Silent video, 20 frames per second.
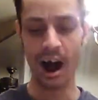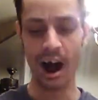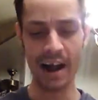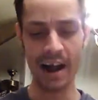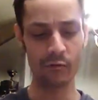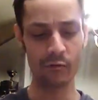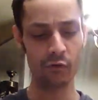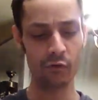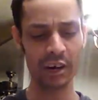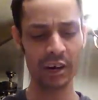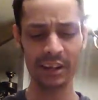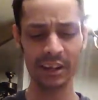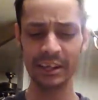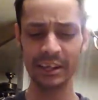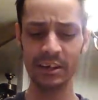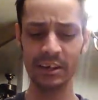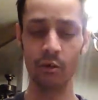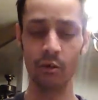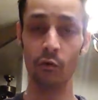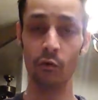I
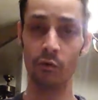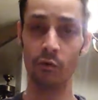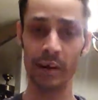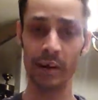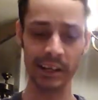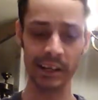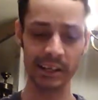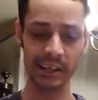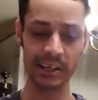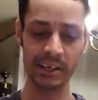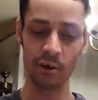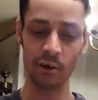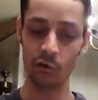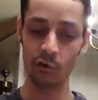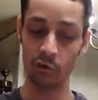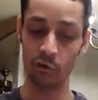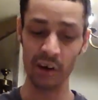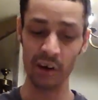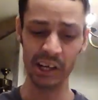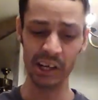really, really,
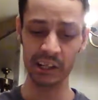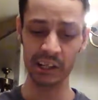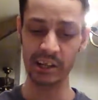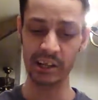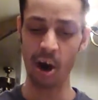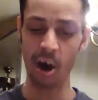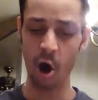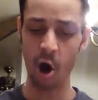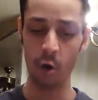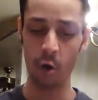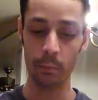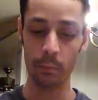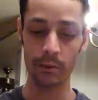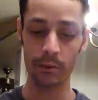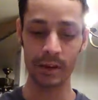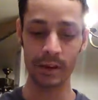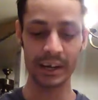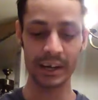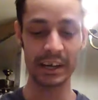really hope